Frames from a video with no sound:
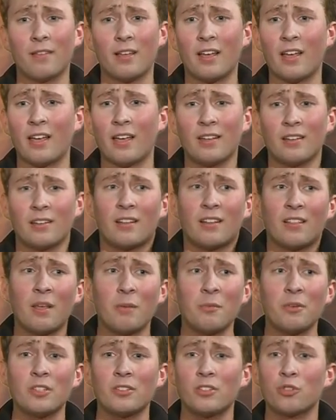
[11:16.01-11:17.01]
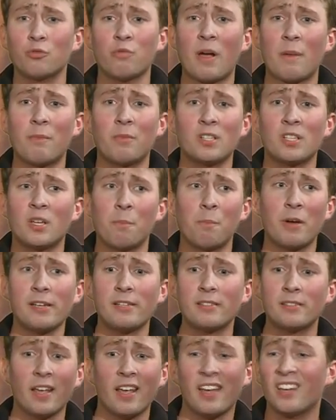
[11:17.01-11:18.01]
and let me just wrap this up by
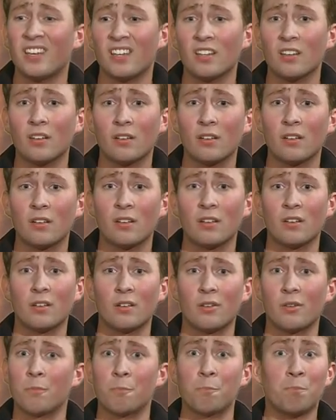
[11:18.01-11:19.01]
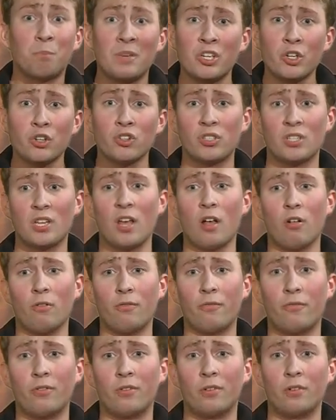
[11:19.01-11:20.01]
saying, be
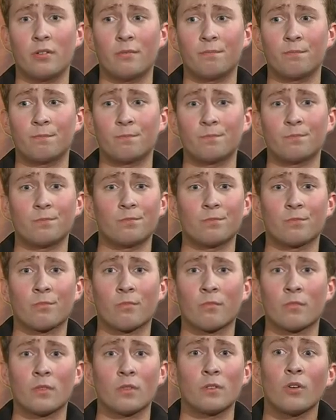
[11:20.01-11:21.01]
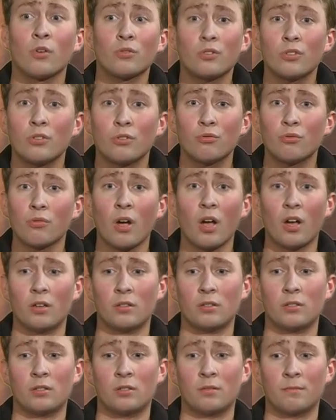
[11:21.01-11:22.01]
yourself. Don't do
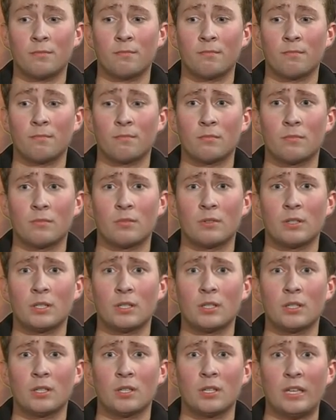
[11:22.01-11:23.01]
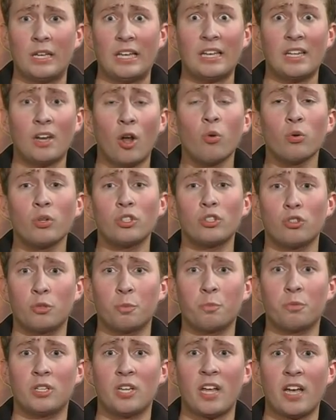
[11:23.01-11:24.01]
drugs. And always use
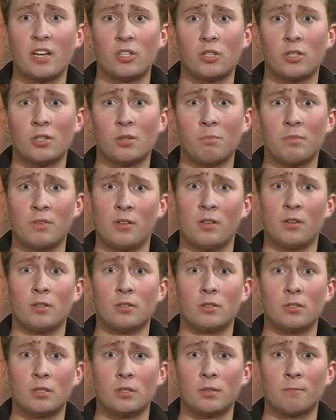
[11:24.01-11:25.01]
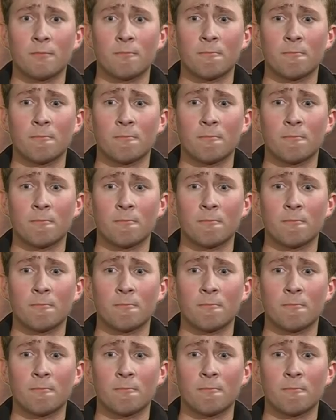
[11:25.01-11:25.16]
protection because